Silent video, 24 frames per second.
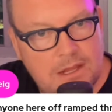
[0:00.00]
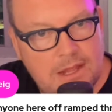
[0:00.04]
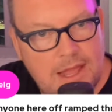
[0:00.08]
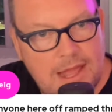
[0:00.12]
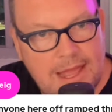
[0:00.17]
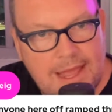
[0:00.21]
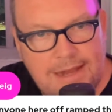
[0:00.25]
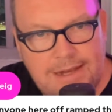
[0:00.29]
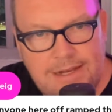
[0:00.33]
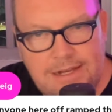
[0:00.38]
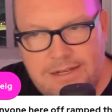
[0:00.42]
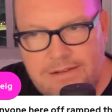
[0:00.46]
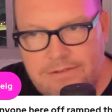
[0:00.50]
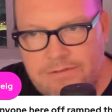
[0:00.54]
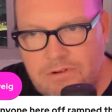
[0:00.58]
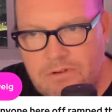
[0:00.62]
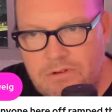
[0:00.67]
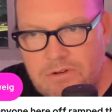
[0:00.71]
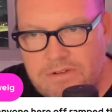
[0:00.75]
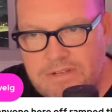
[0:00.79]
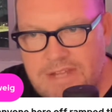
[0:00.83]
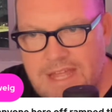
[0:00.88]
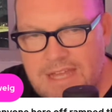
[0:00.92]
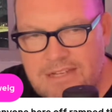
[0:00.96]
I didn't even
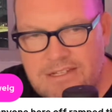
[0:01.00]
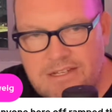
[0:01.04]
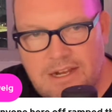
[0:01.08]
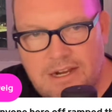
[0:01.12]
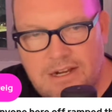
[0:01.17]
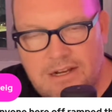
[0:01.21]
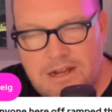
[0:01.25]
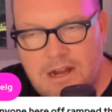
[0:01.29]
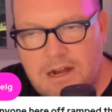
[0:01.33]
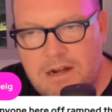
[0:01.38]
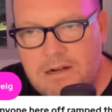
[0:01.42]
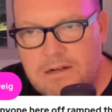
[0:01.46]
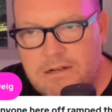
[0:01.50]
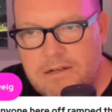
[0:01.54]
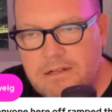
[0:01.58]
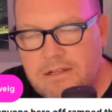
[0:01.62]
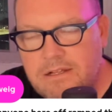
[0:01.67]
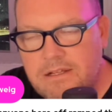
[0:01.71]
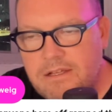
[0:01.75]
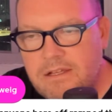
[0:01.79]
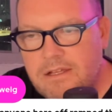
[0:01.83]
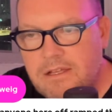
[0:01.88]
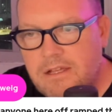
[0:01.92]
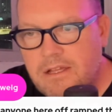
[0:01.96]
know Dash had a card.
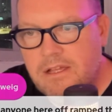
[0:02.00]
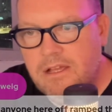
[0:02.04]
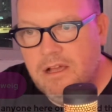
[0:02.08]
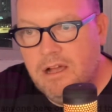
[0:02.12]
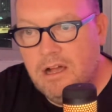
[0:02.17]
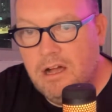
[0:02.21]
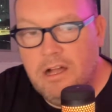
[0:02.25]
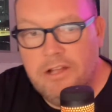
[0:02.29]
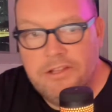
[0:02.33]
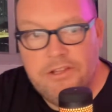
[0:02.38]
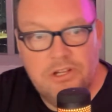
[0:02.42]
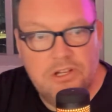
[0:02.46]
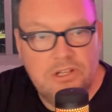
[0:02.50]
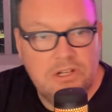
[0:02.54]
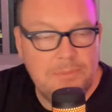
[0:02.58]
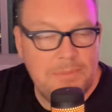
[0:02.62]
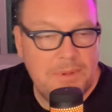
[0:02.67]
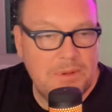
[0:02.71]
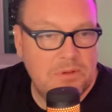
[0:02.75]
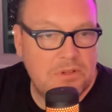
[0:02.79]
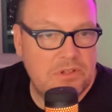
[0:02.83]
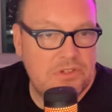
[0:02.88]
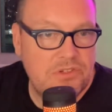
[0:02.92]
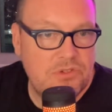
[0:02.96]
You're going to be
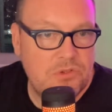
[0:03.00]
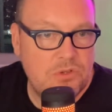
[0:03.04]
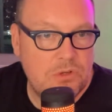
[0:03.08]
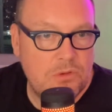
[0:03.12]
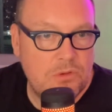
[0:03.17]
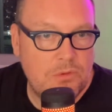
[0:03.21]
able to do it